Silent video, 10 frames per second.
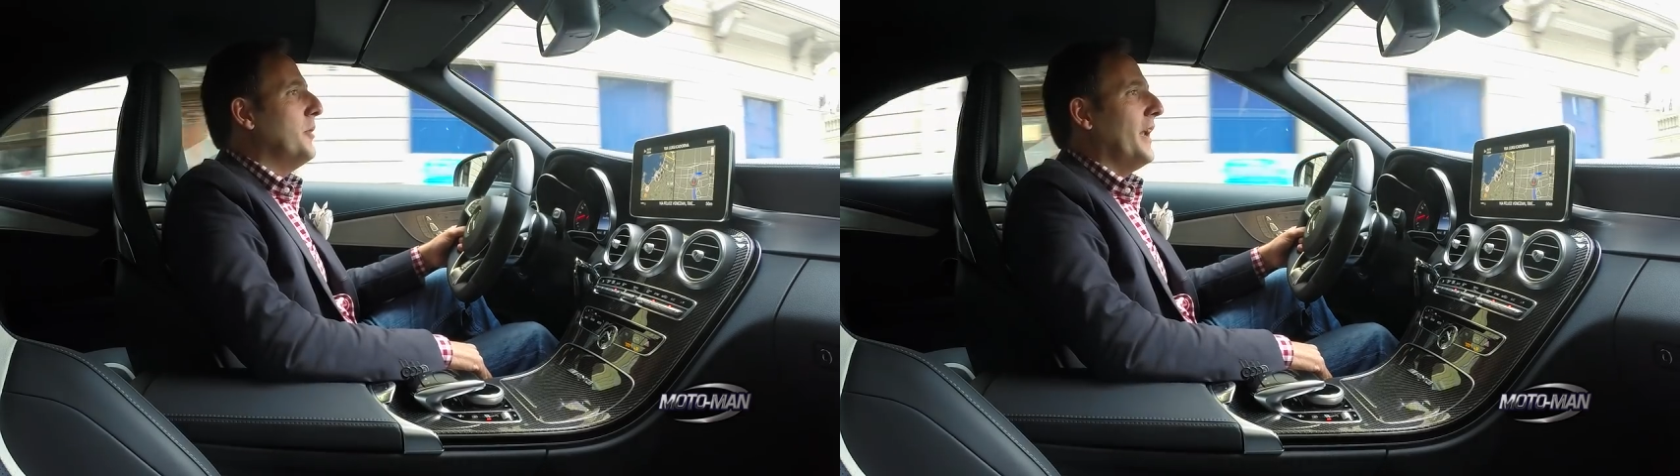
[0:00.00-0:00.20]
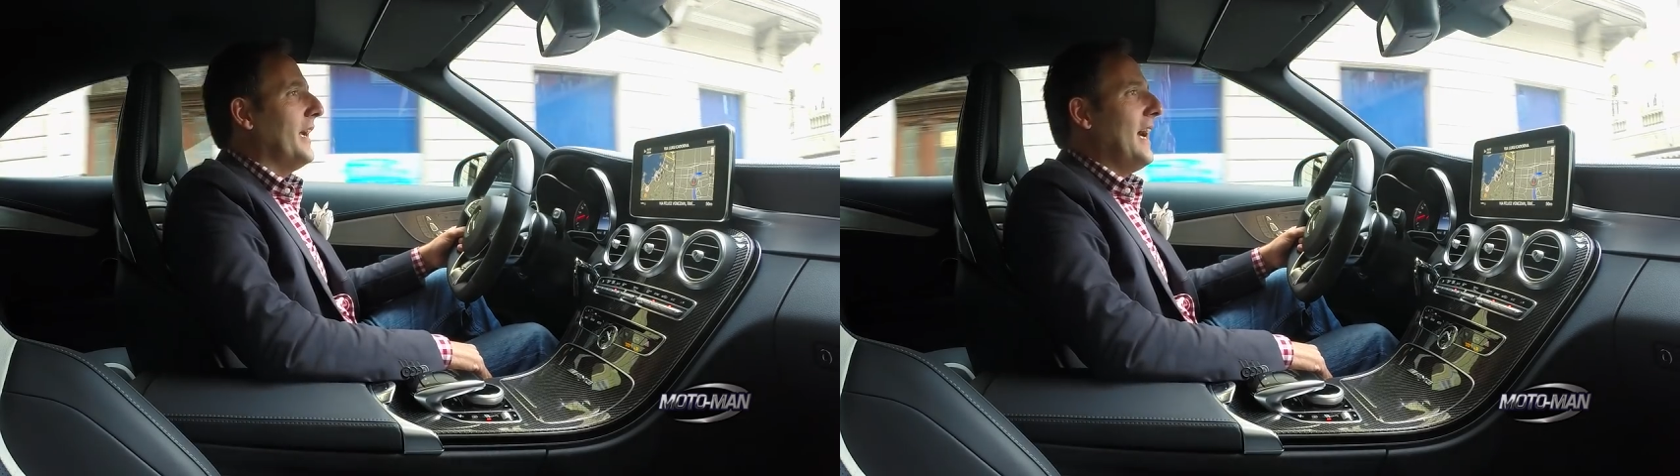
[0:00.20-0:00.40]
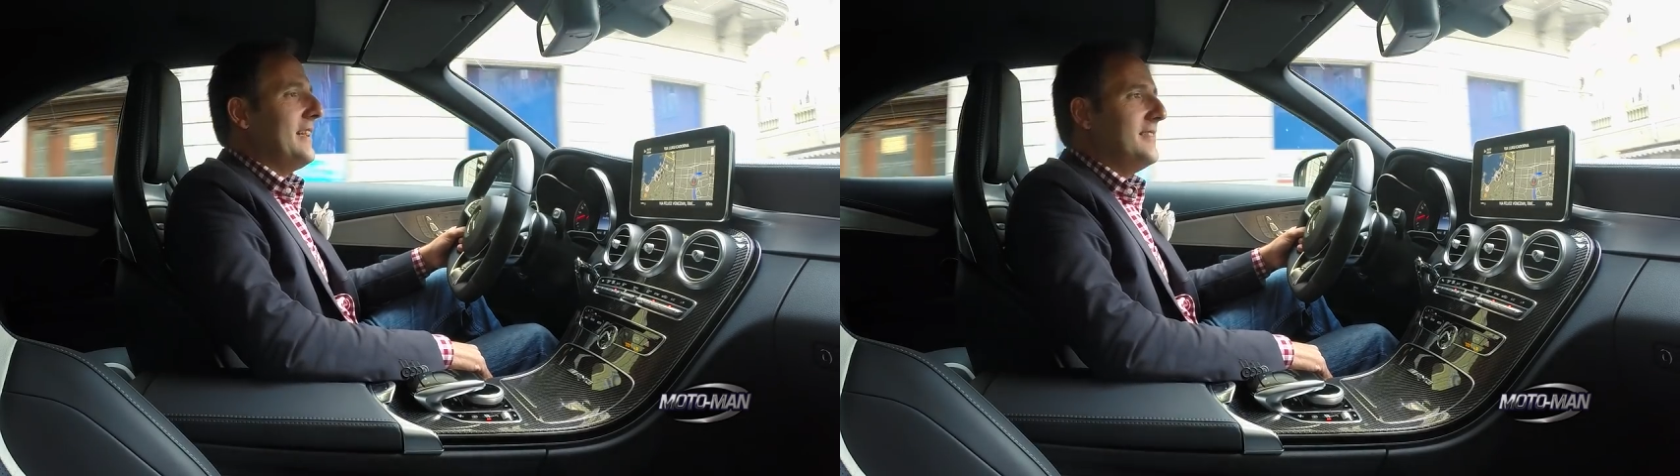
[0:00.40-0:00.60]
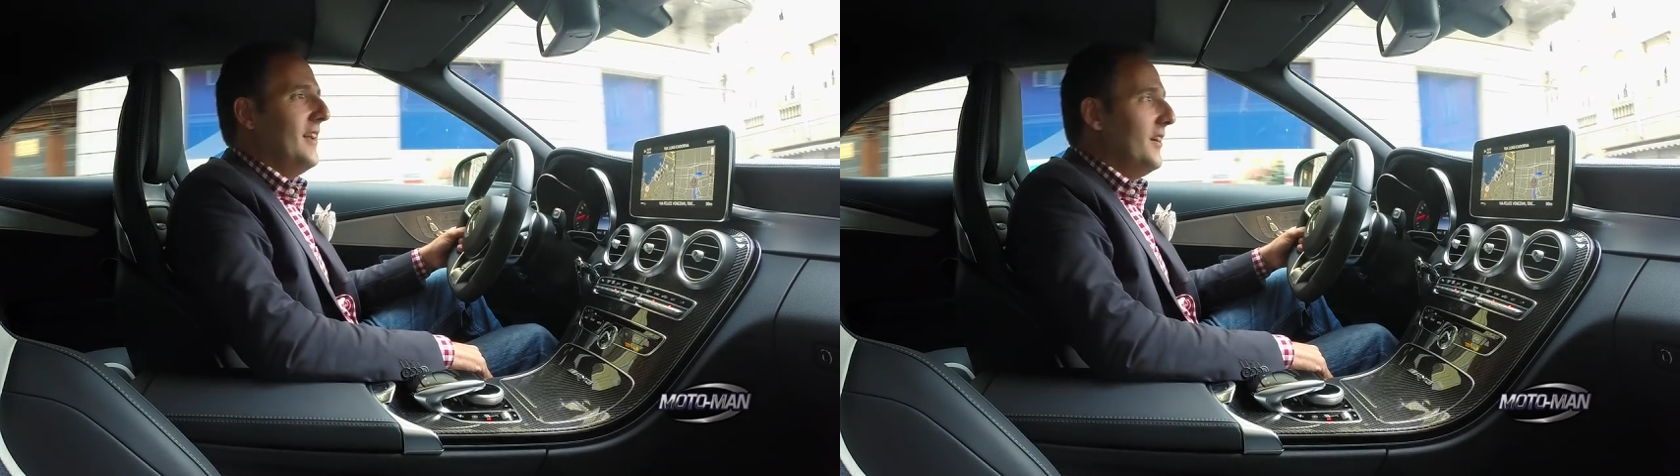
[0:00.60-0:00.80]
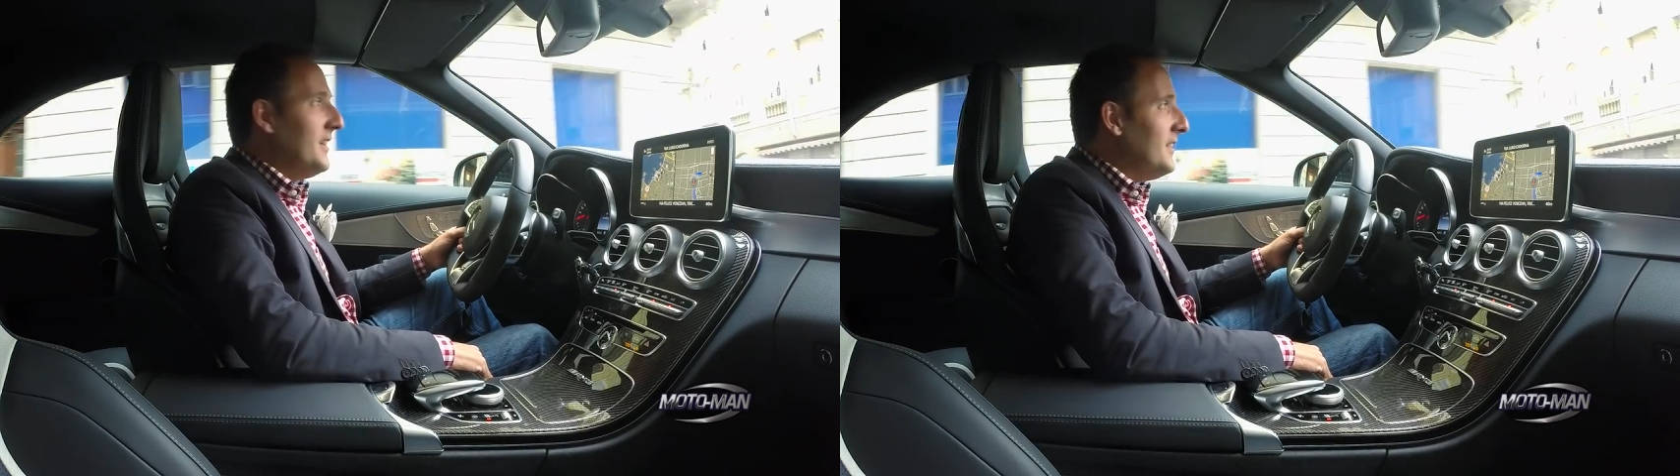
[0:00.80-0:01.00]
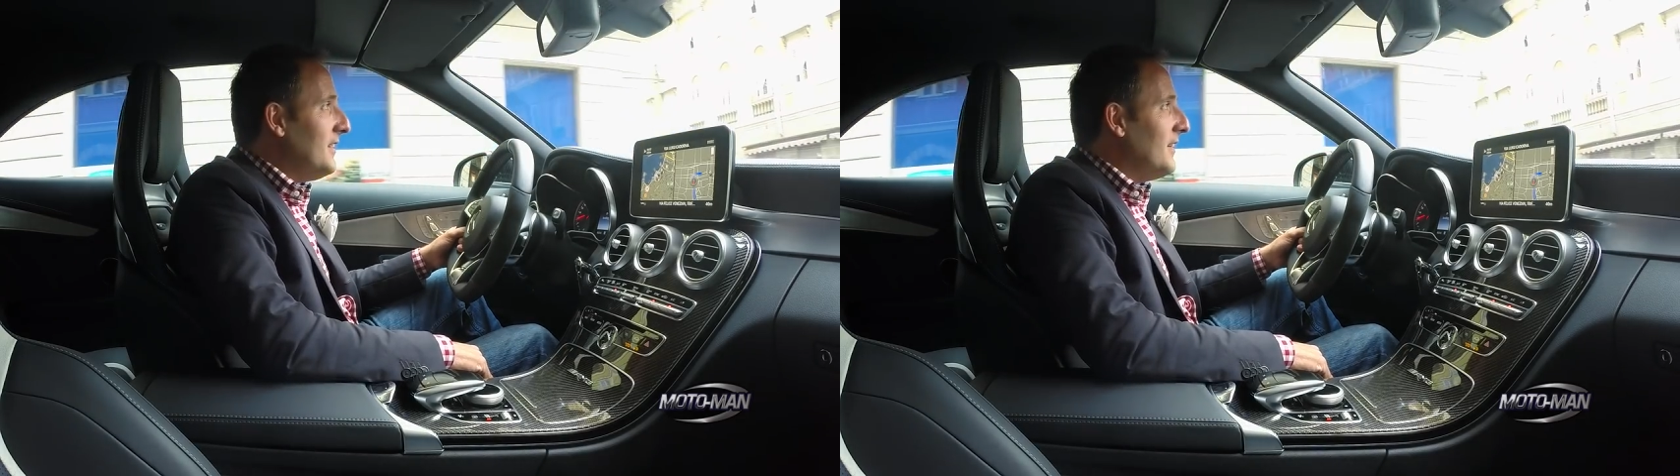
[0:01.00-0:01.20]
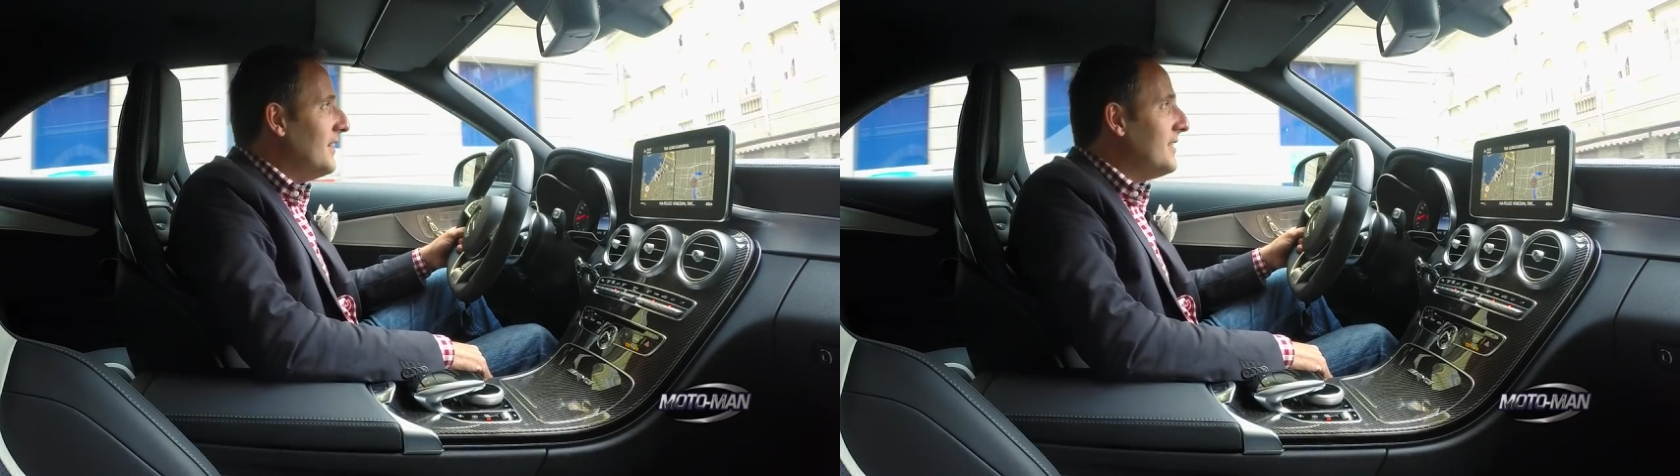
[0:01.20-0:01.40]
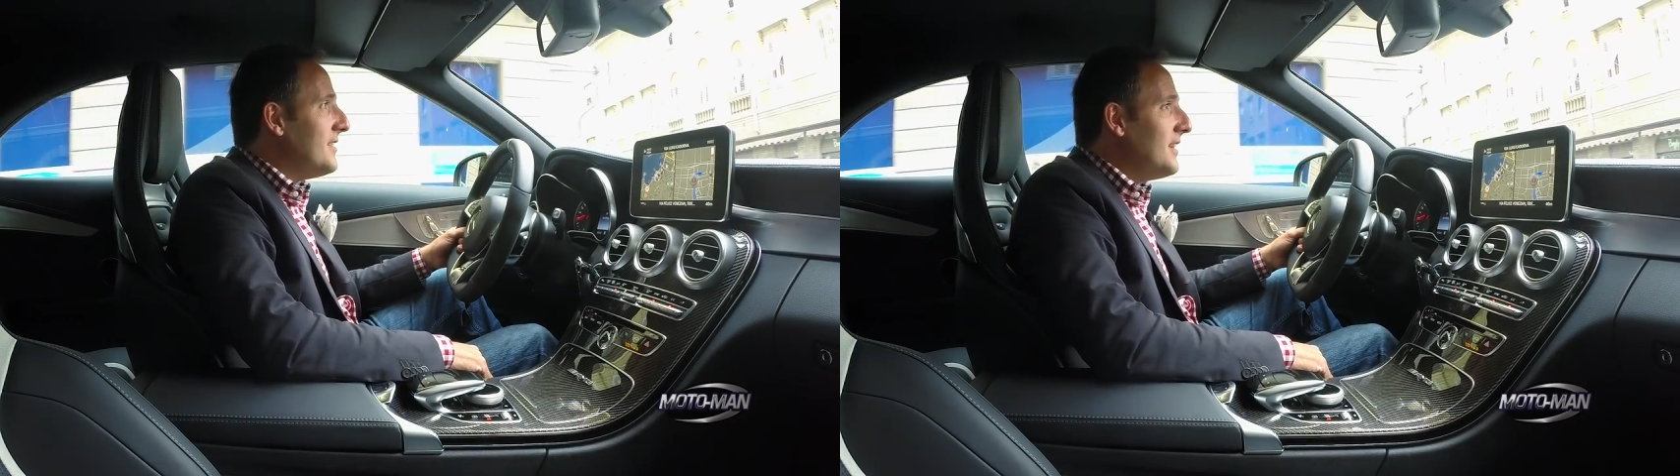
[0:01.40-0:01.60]
but I gotta tell you,
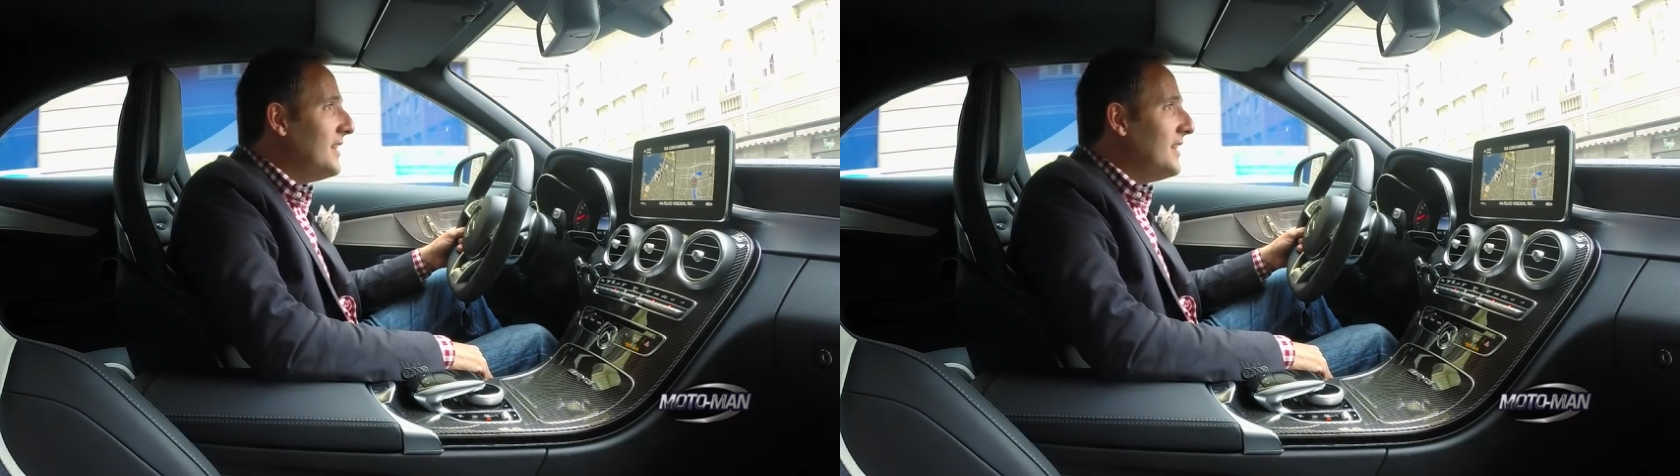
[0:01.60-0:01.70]
this